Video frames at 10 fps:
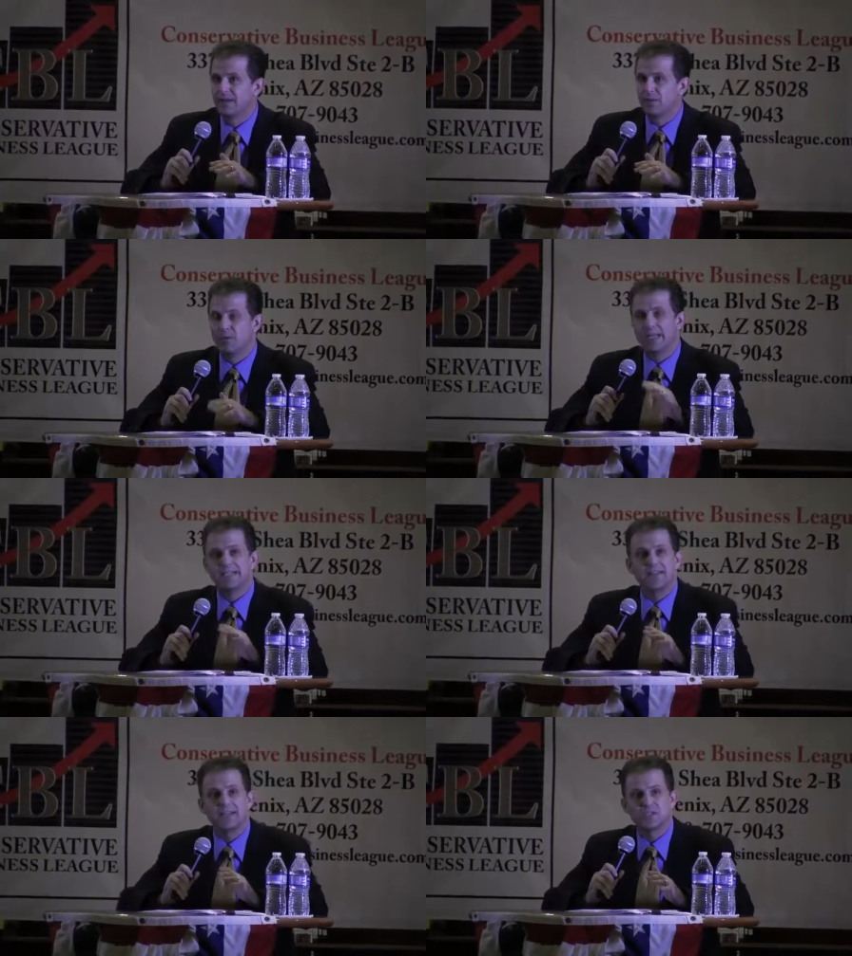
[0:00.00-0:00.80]
But when I
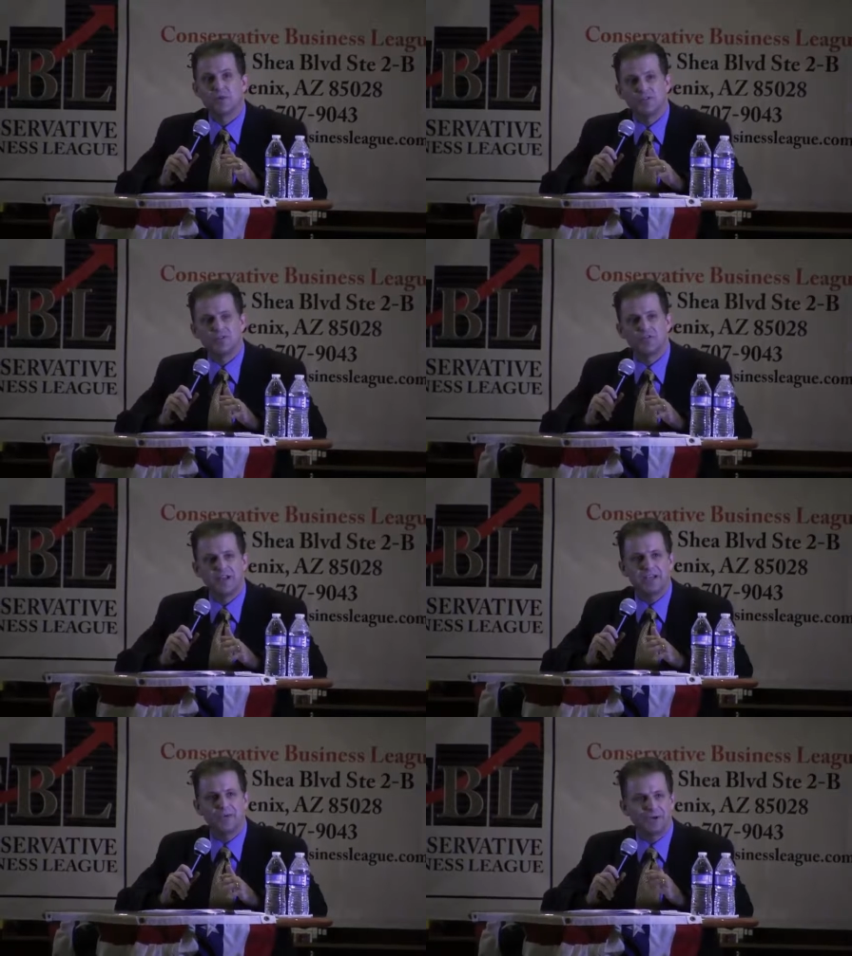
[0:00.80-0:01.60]
say that it's worth
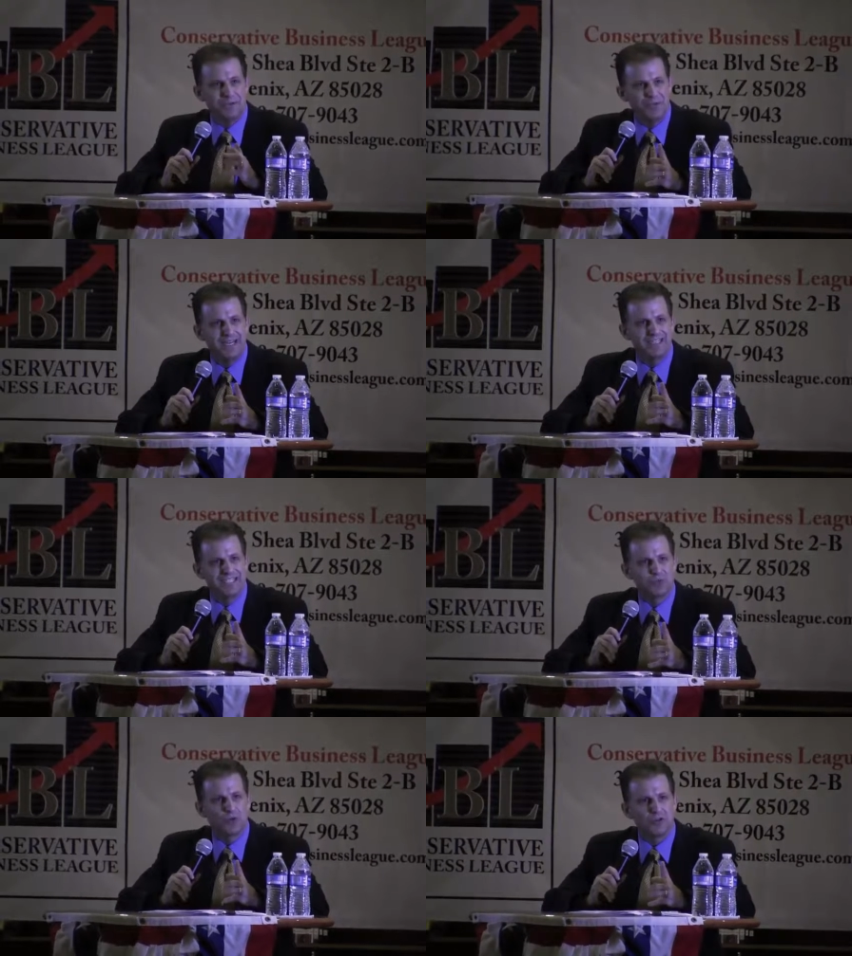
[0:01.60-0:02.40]
defending, what I mean is
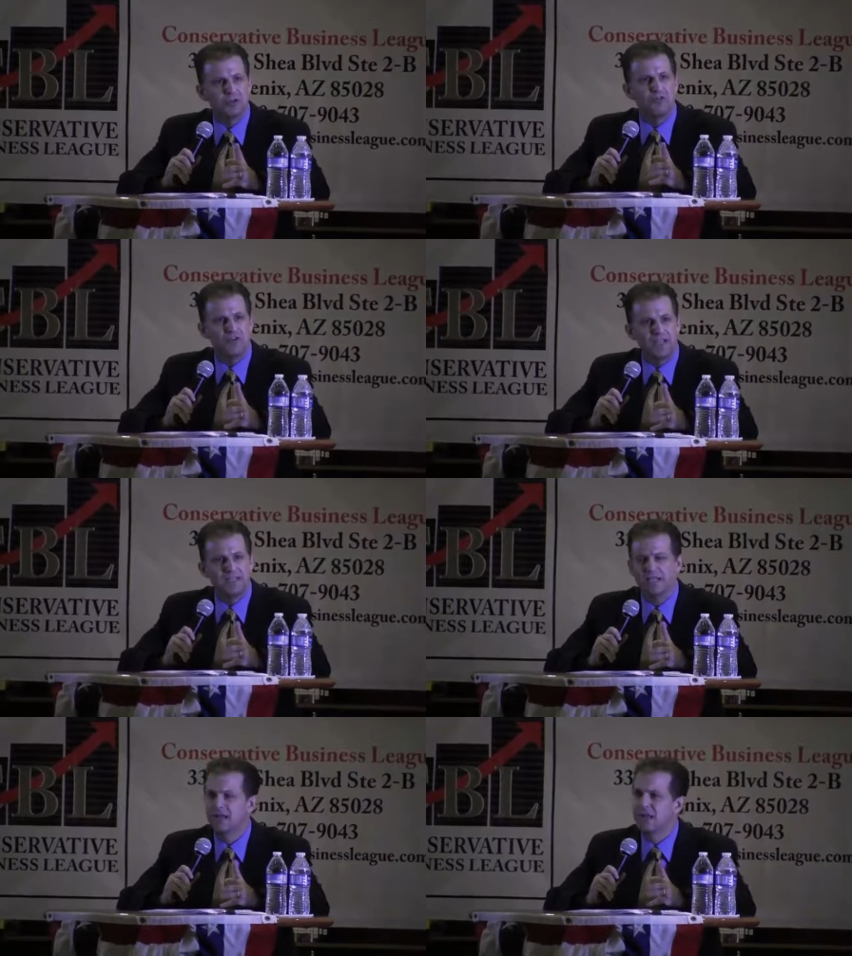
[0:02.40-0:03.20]
it's worth
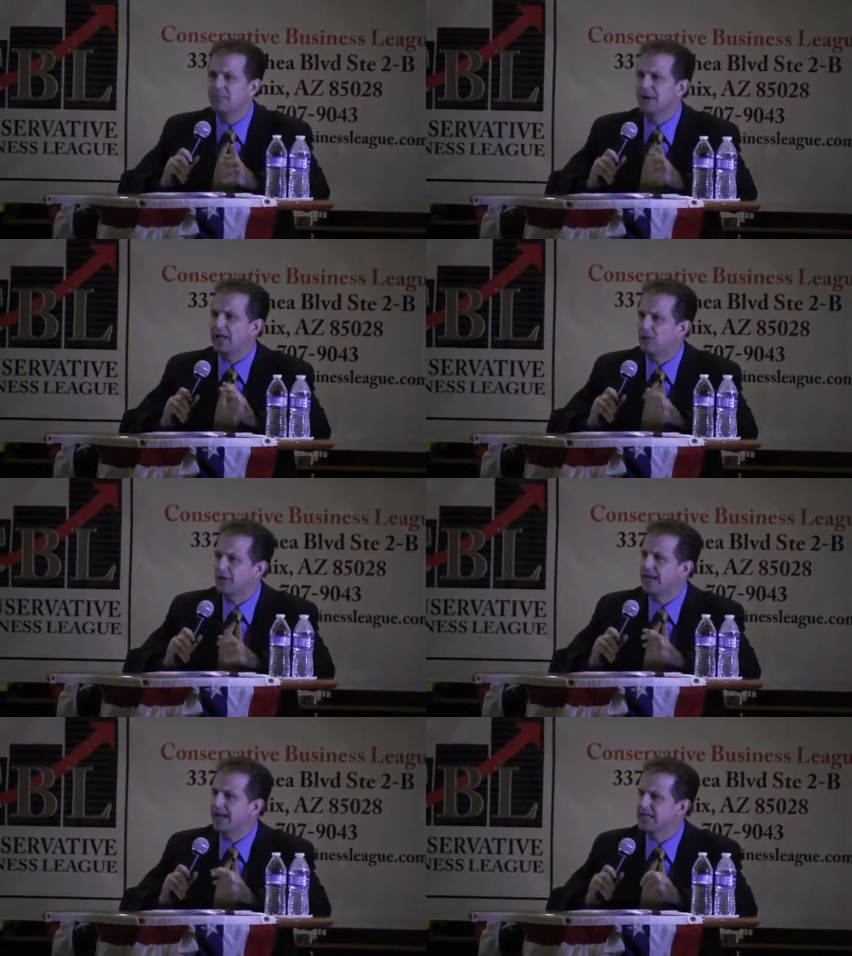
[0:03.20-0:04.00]
defending by
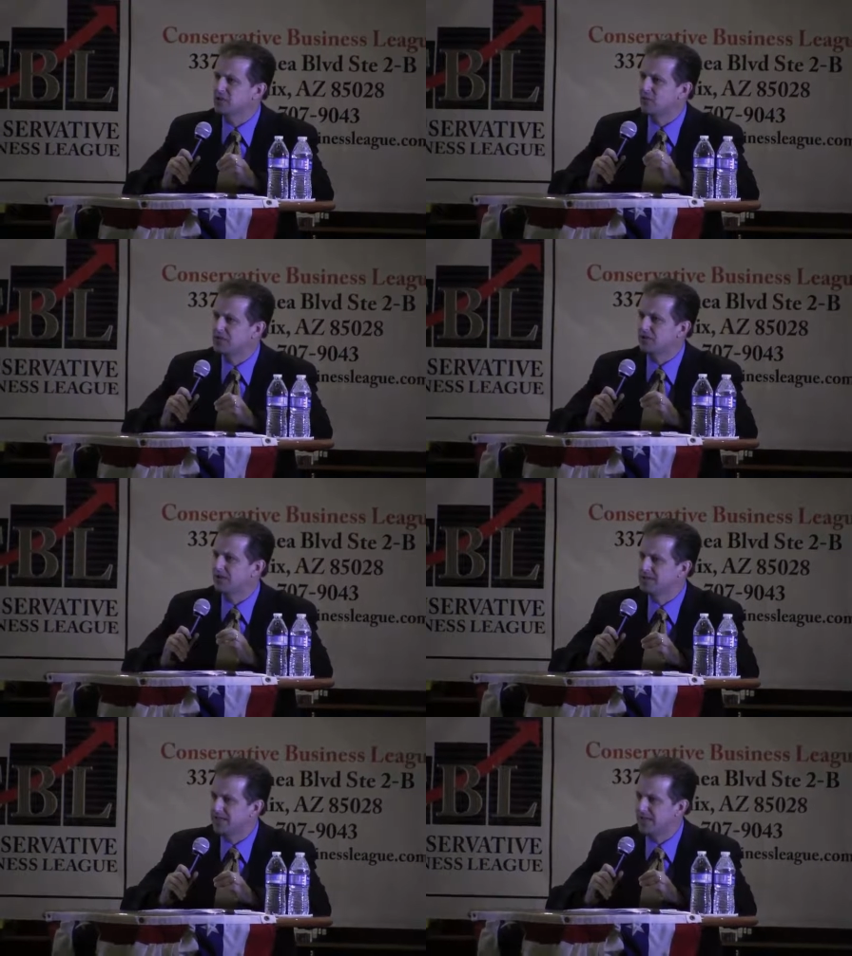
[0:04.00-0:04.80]
looking at its
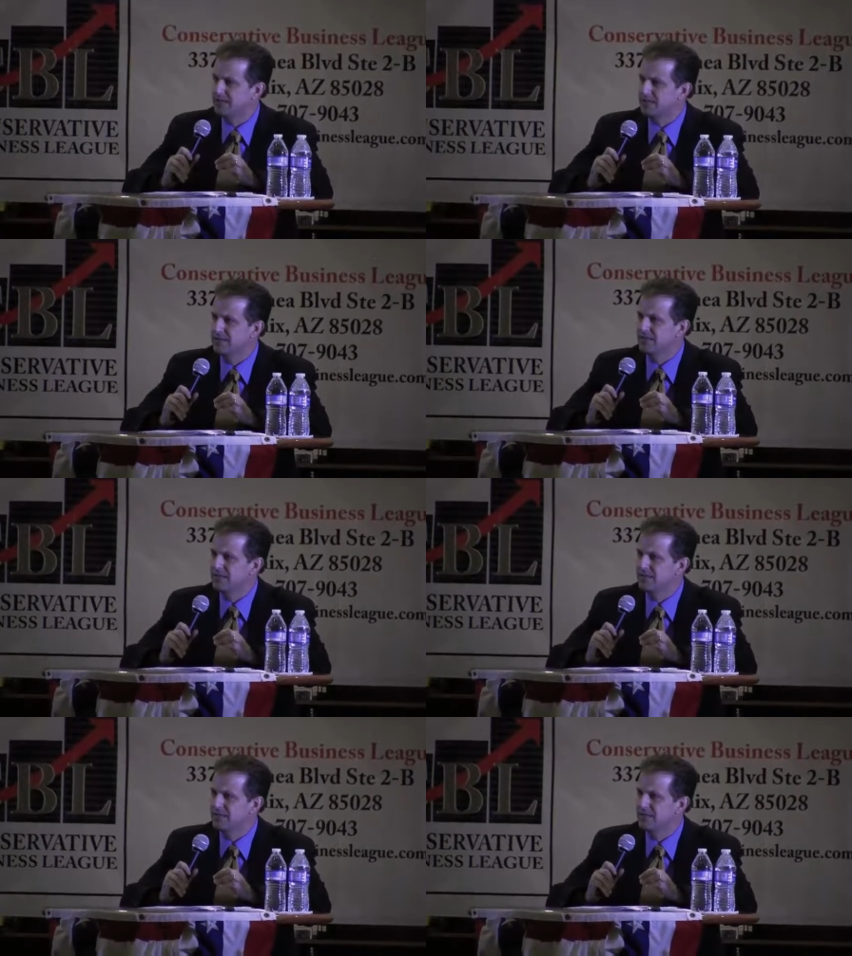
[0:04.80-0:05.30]
original intent.